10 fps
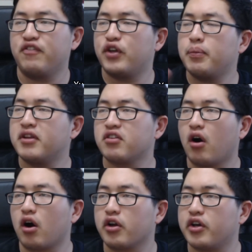humans
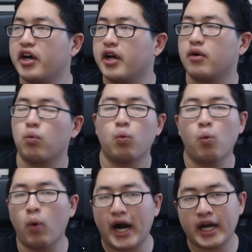are good,
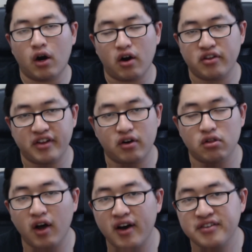why are there
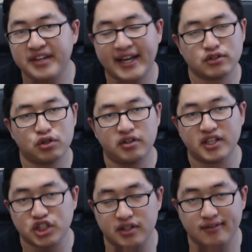laws and
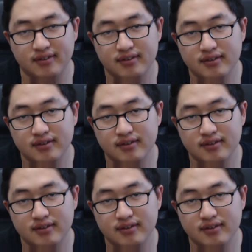traditions?